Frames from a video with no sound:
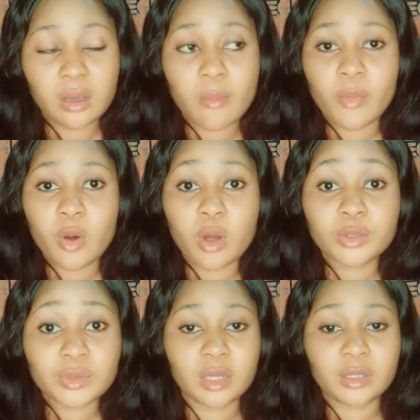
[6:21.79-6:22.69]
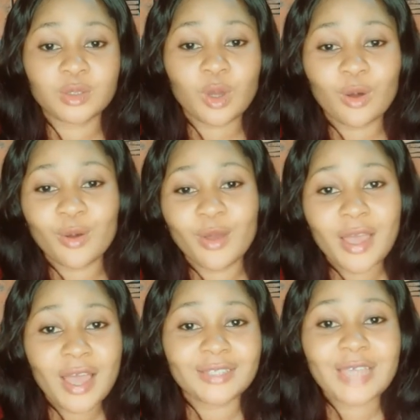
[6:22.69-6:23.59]
But altogether,
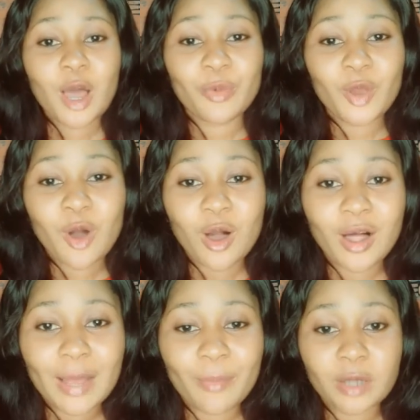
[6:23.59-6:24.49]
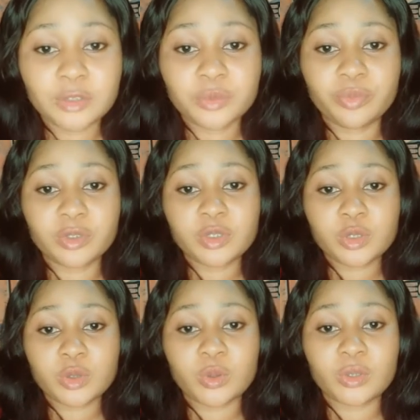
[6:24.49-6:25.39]
that'll be all about
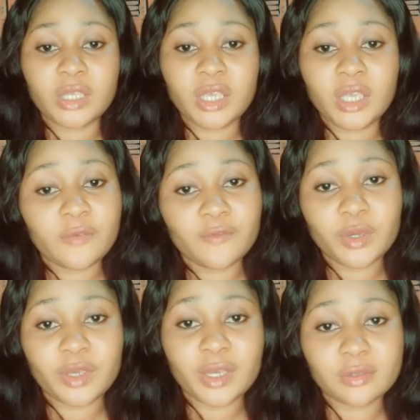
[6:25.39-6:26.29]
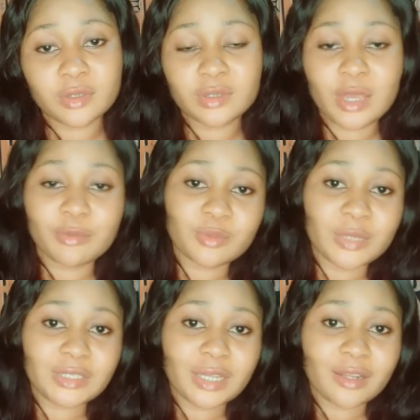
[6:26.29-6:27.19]
Brostone. If you're yet subscribed to my
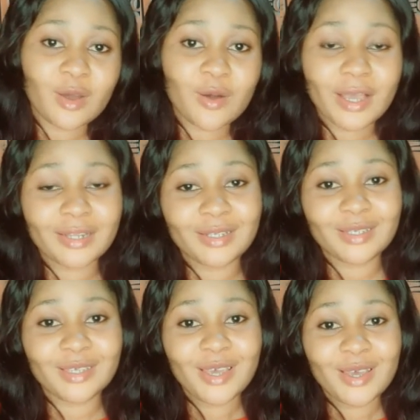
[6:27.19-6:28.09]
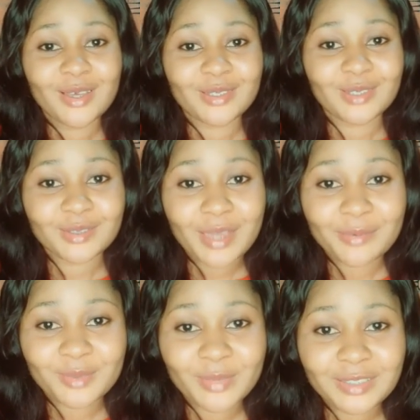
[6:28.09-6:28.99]
channel, kindly subscribe
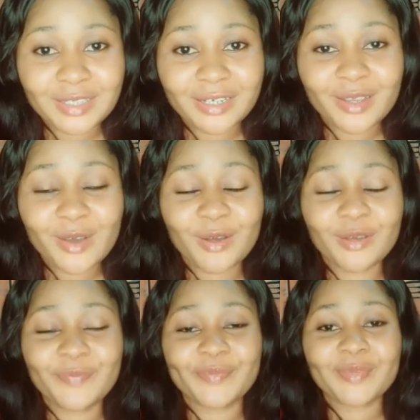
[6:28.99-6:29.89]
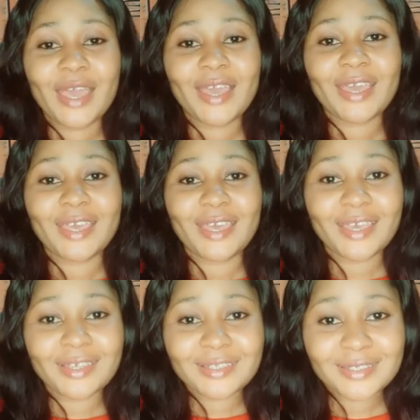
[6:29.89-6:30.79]
to my channel.
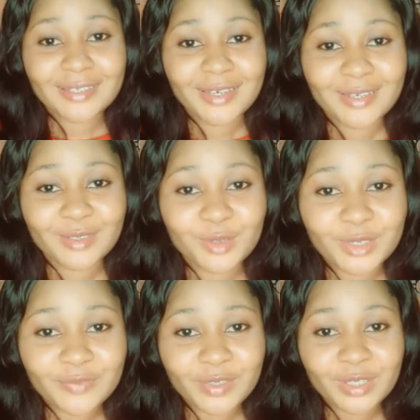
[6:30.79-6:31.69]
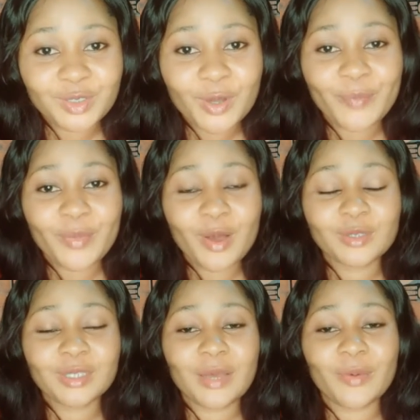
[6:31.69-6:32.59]
Hit the notification bell
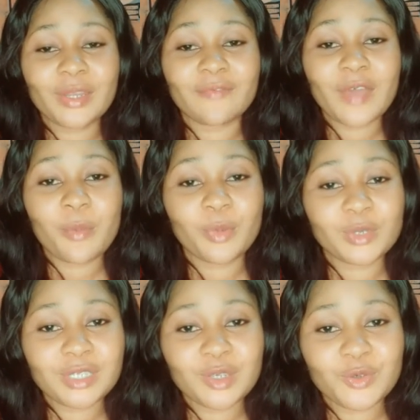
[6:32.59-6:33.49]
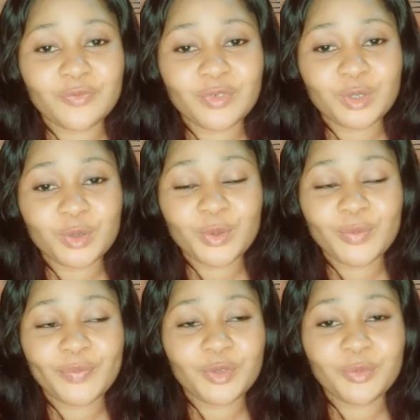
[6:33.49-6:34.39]
so that whenever I post a new video,
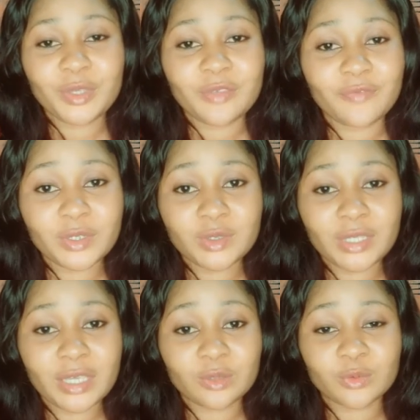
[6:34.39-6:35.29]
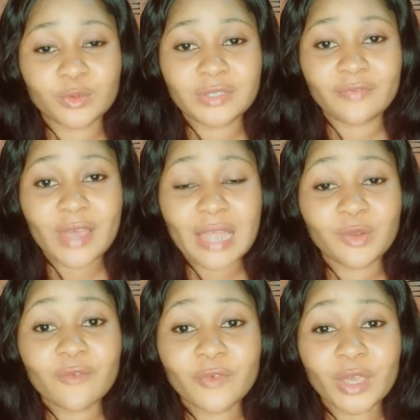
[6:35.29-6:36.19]
you'll be the first to get notified. And
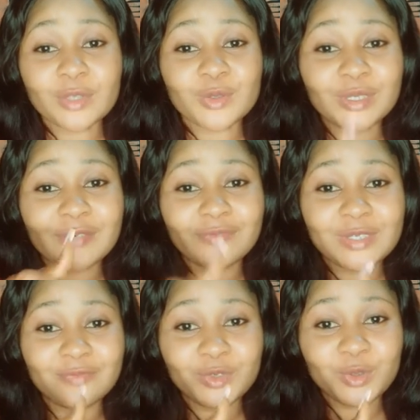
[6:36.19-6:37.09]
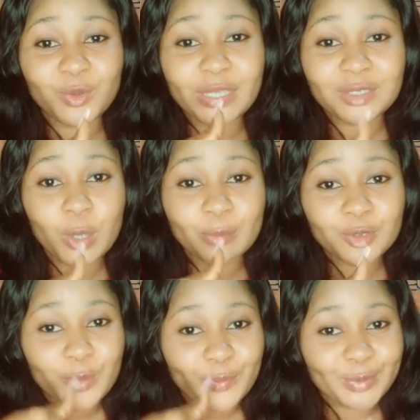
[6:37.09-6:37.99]
don't forget to give this video a thumbs
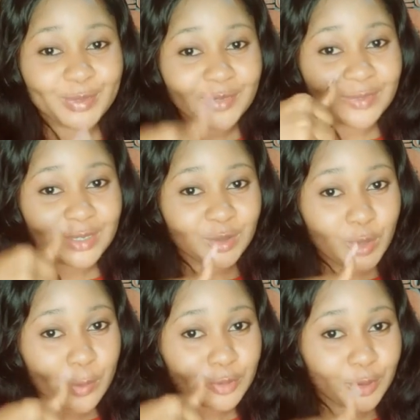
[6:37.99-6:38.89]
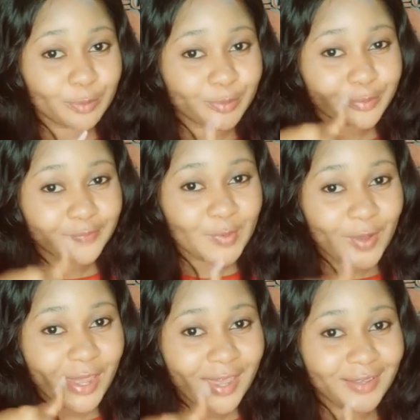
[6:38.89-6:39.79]
up. Give it a thumbs up,
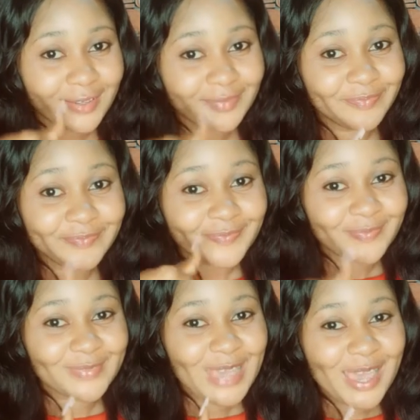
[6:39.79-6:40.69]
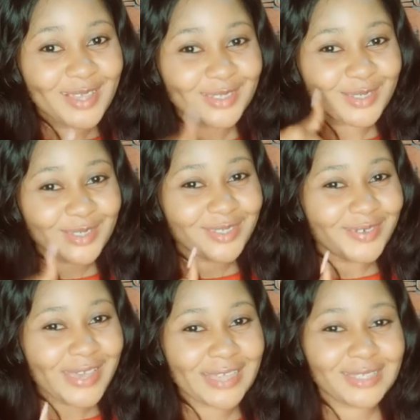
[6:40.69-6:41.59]
okay? So see you
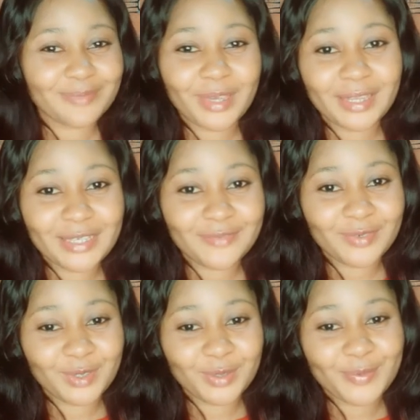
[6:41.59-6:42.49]
guys in my next video.